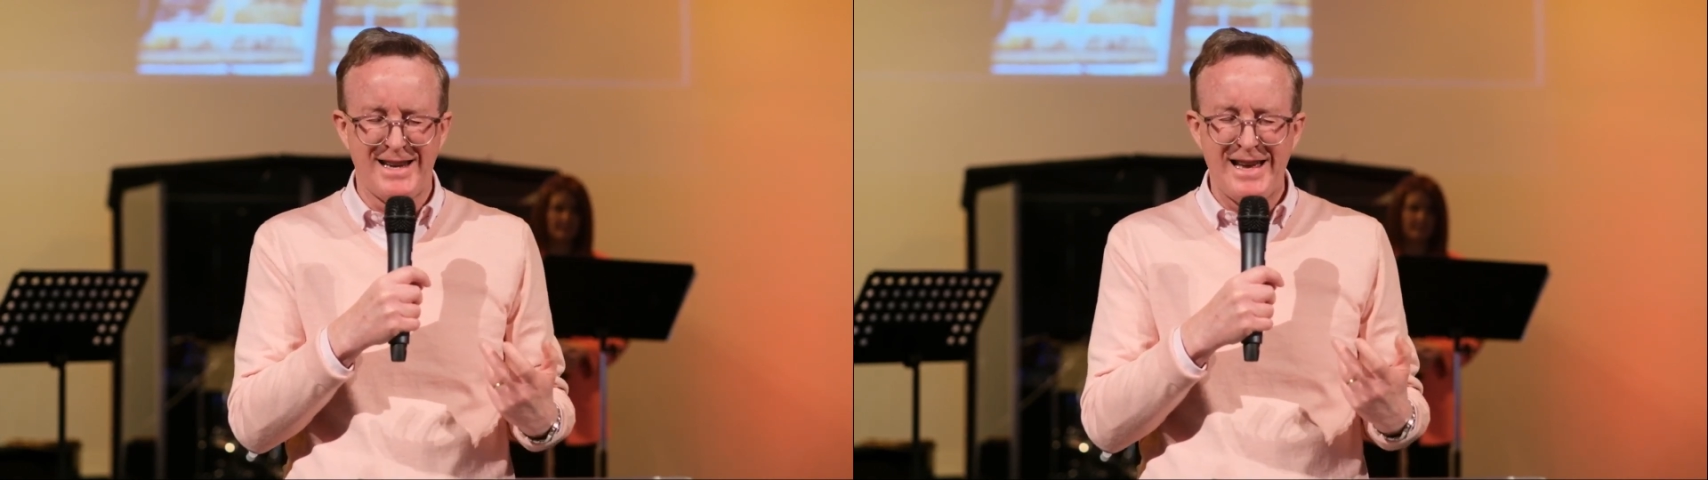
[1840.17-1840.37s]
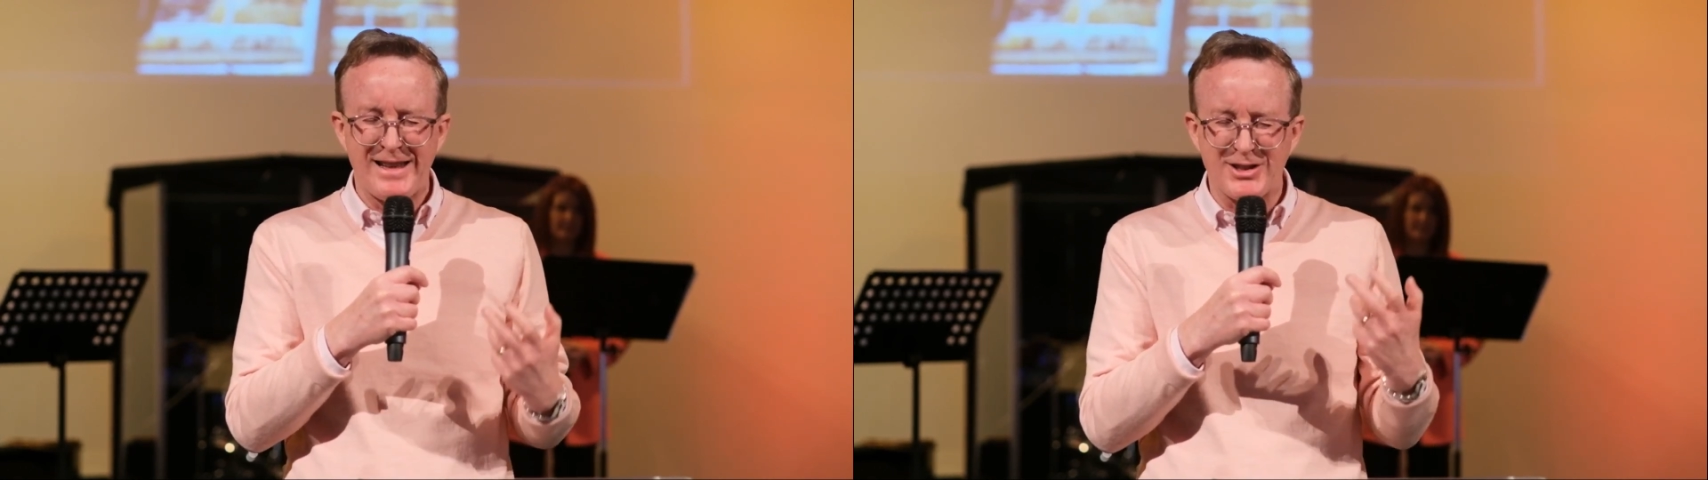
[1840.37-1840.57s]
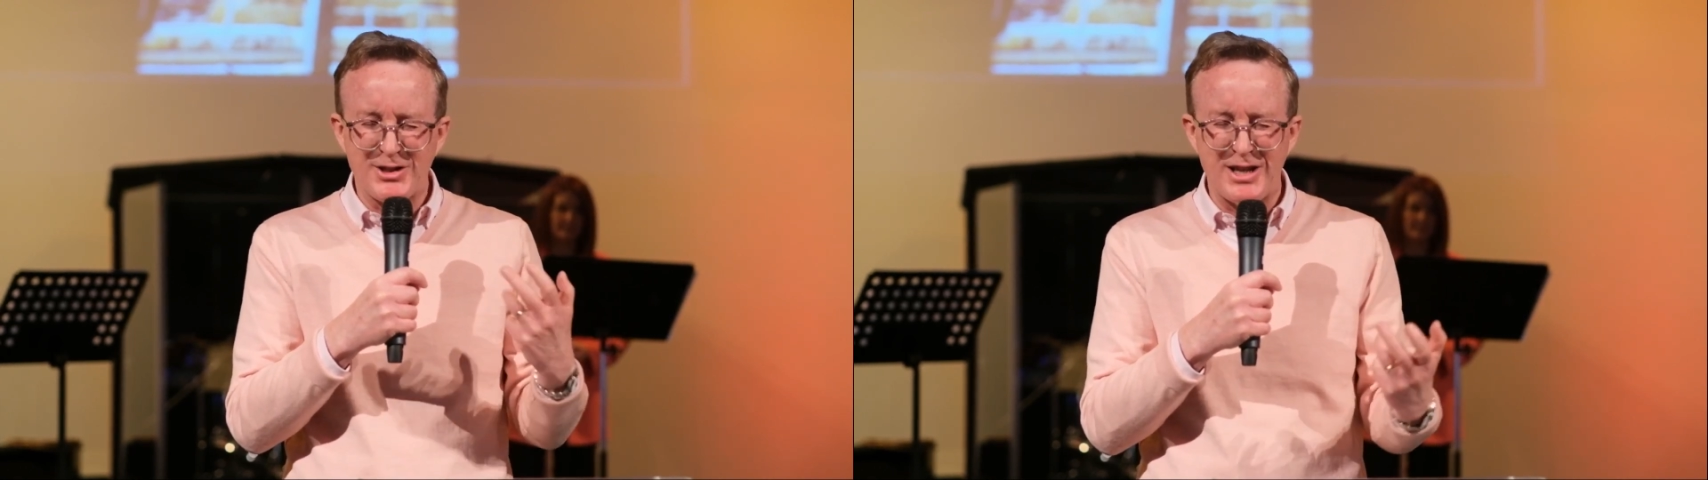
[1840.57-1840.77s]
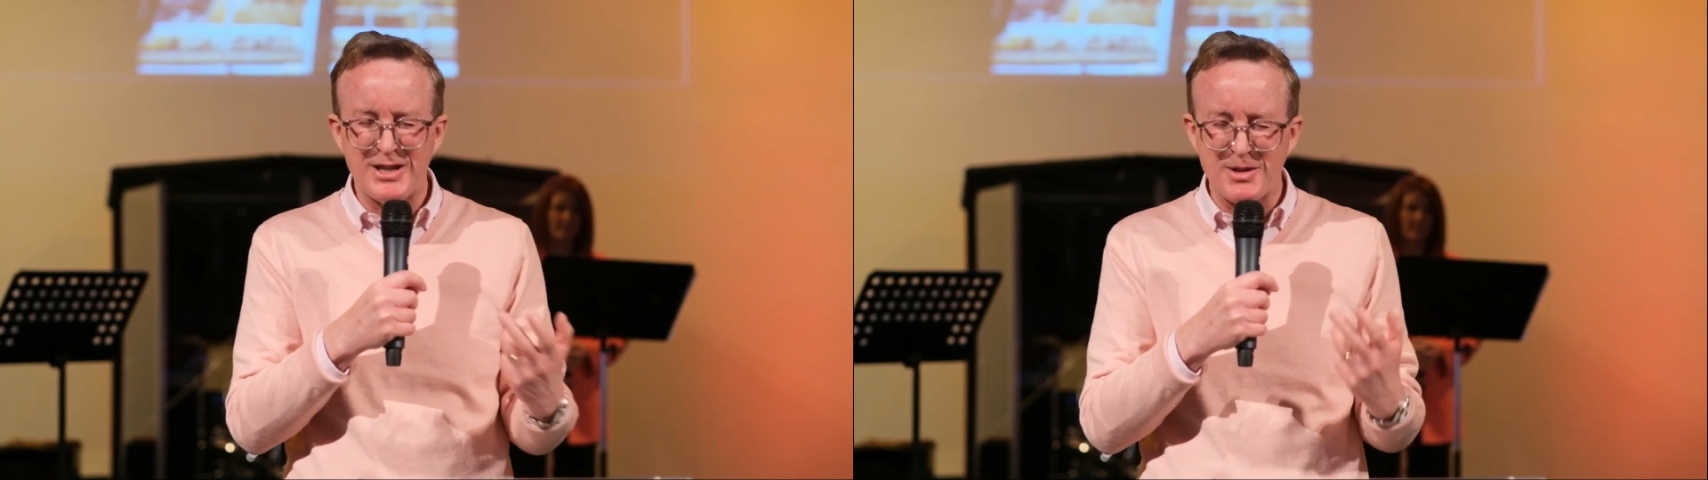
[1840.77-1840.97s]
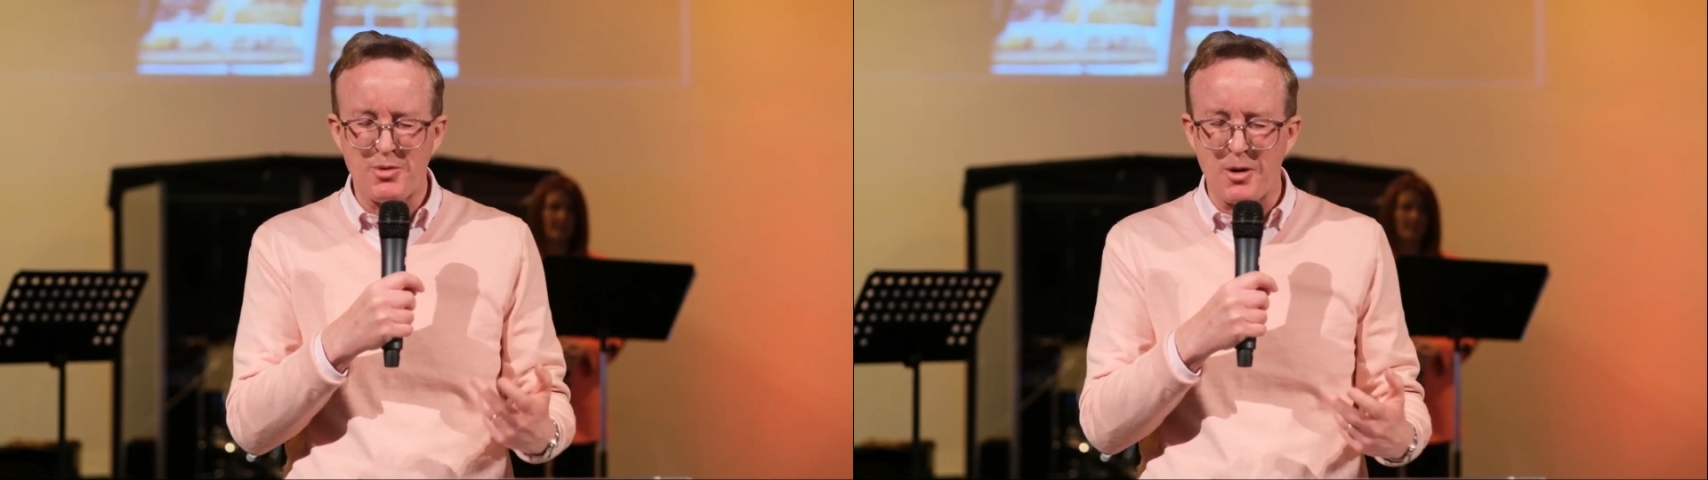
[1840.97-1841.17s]
that Jesus
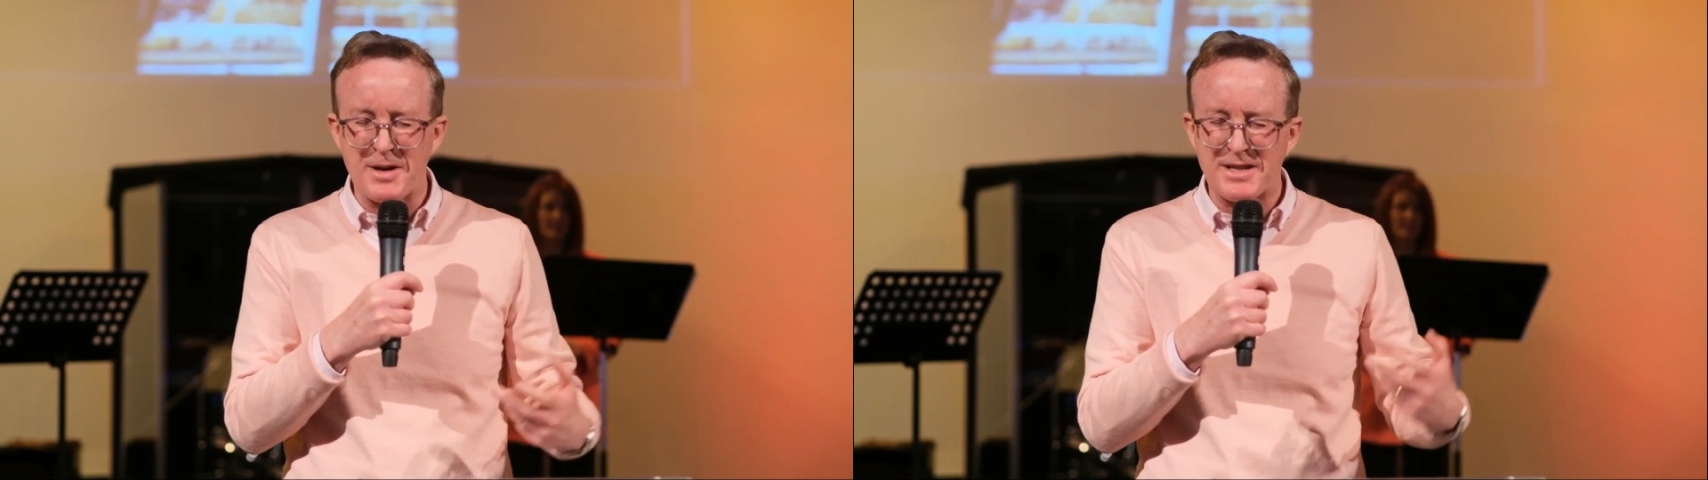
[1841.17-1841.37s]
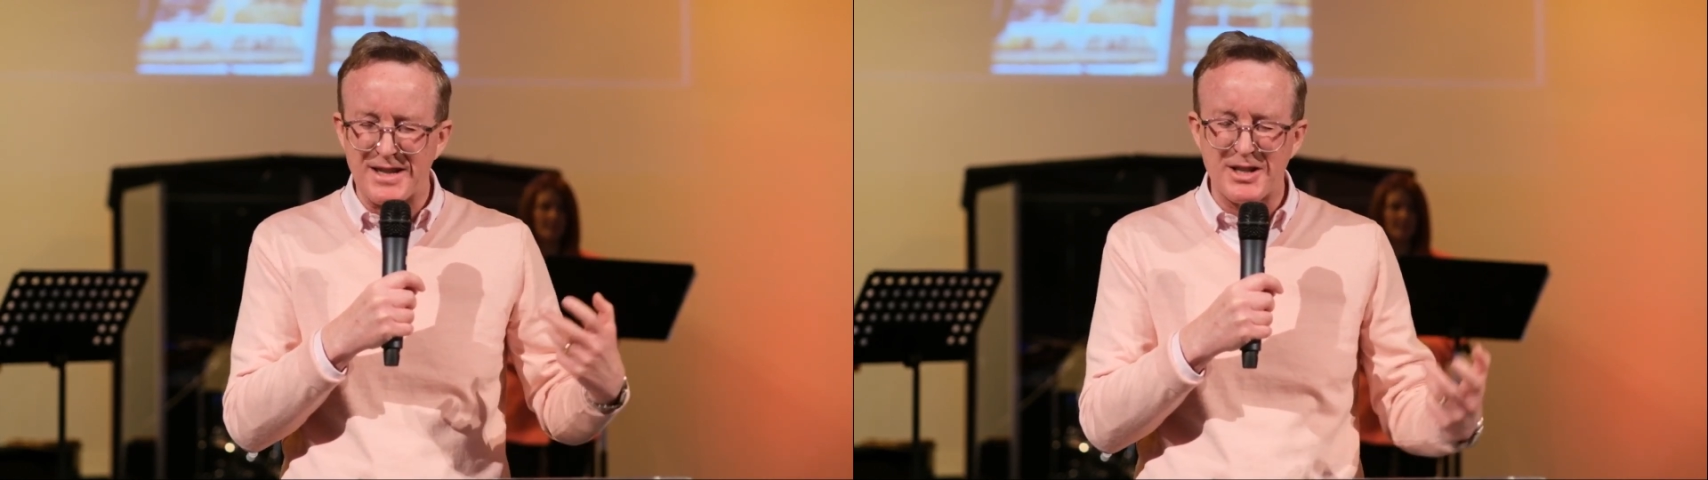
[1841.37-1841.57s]
promised that the